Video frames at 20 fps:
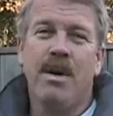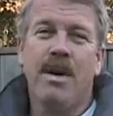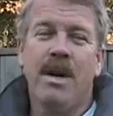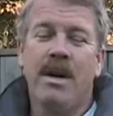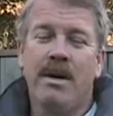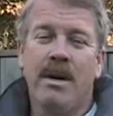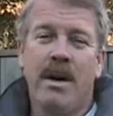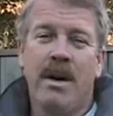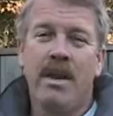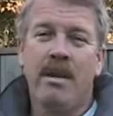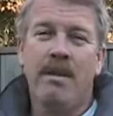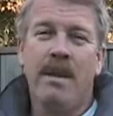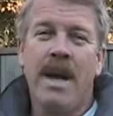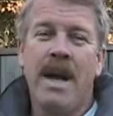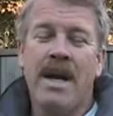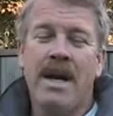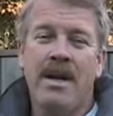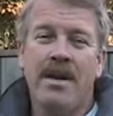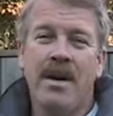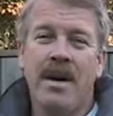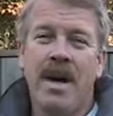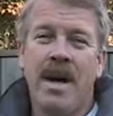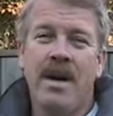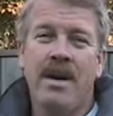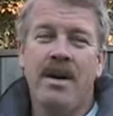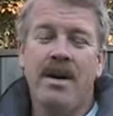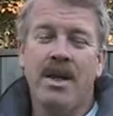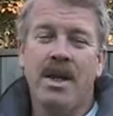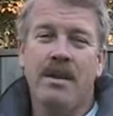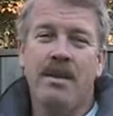running around with a bag on their
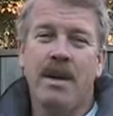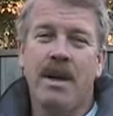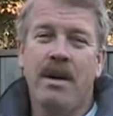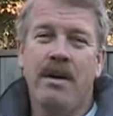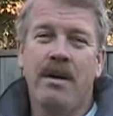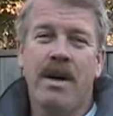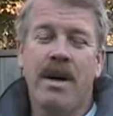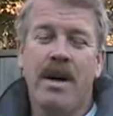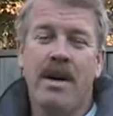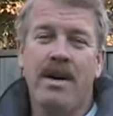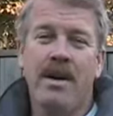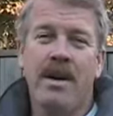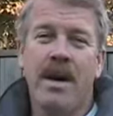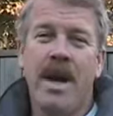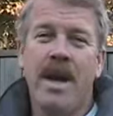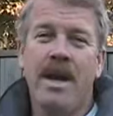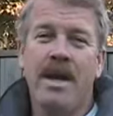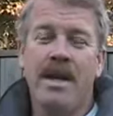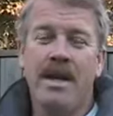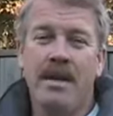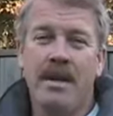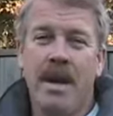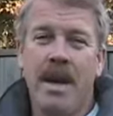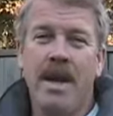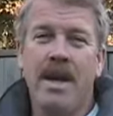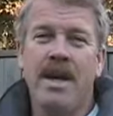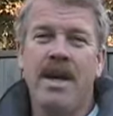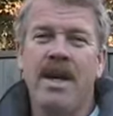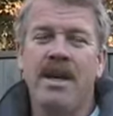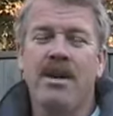head or jumping around or
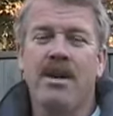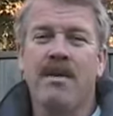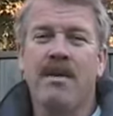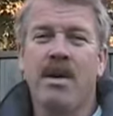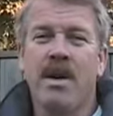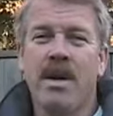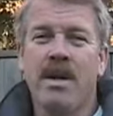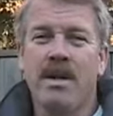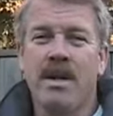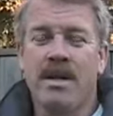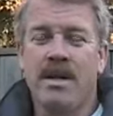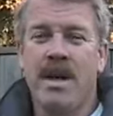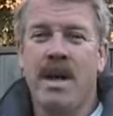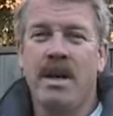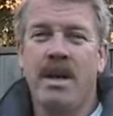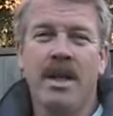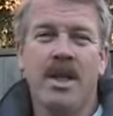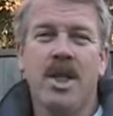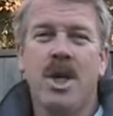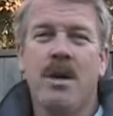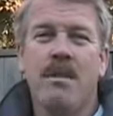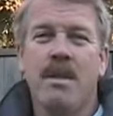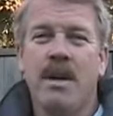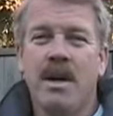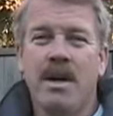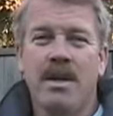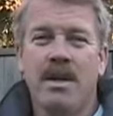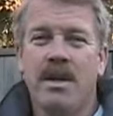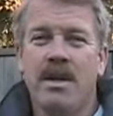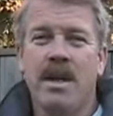editing their voice to sound like
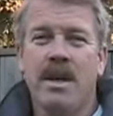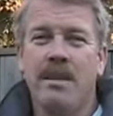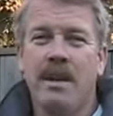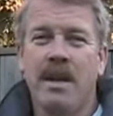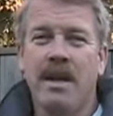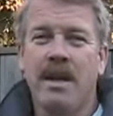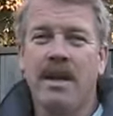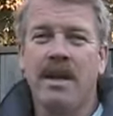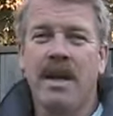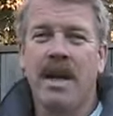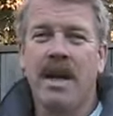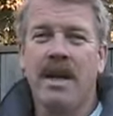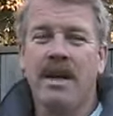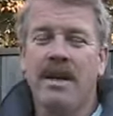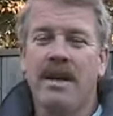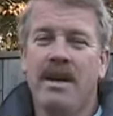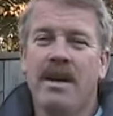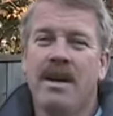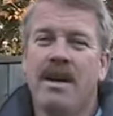chipmunks or something like that.